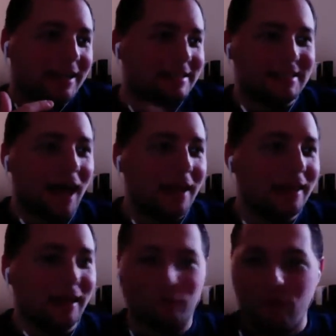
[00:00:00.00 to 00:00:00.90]
not
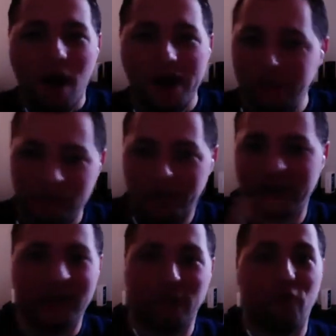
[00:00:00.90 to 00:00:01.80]
like Rise. You're not
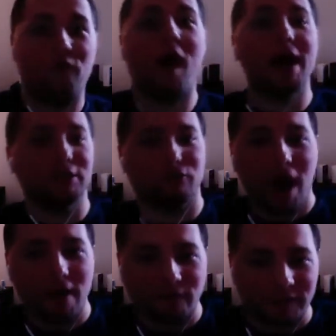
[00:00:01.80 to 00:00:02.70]
going to get Rise
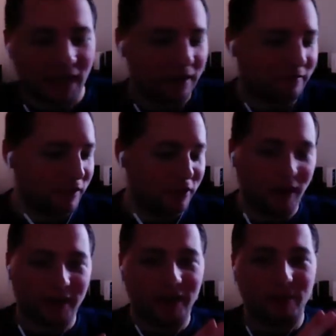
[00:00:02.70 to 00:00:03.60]
graphics out of it. You're
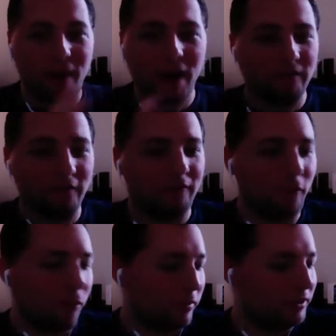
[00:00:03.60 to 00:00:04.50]
not going to get Battlefield
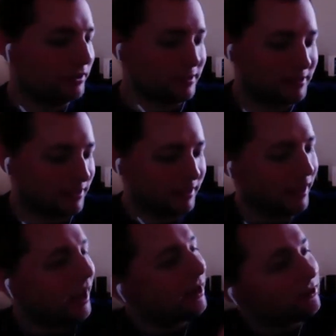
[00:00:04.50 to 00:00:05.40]
4 where you can see the
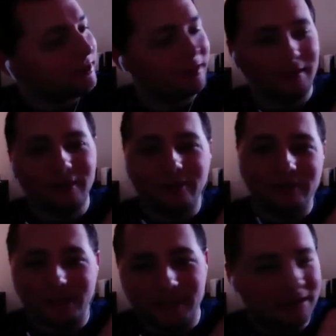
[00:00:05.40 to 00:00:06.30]
hairs on their
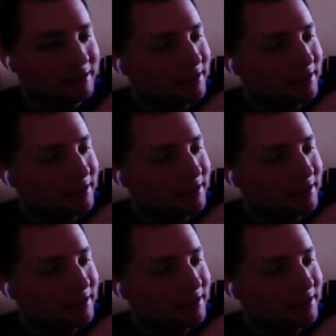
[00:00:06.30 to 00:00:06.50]
skin.